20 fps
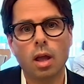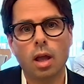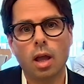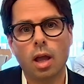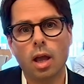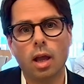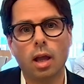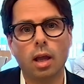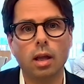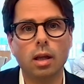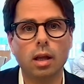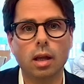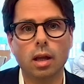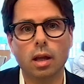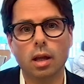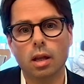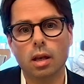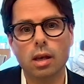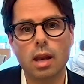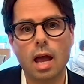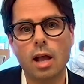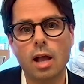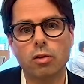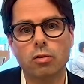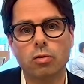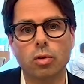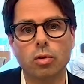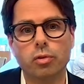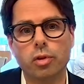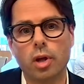hey, in
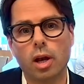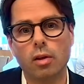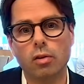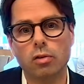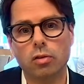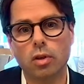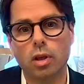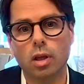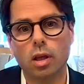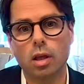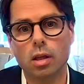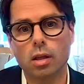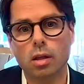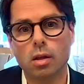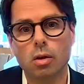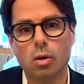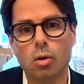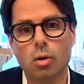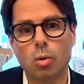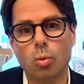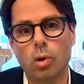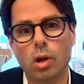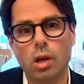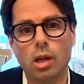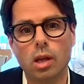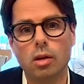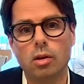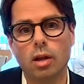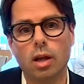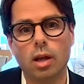Nashville, Tennessee, we
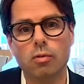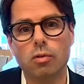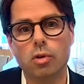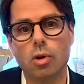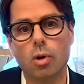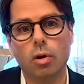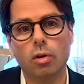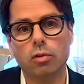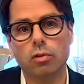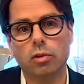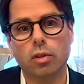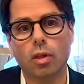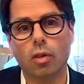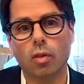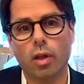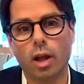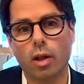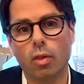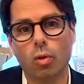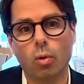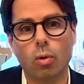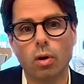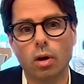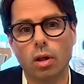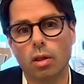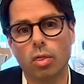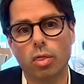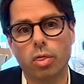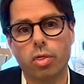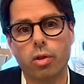need to give notice to the landlord
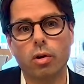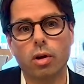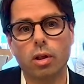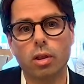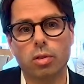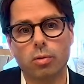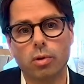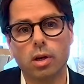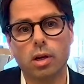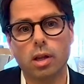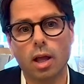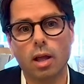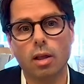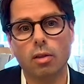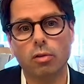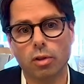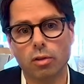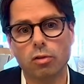in 33 days.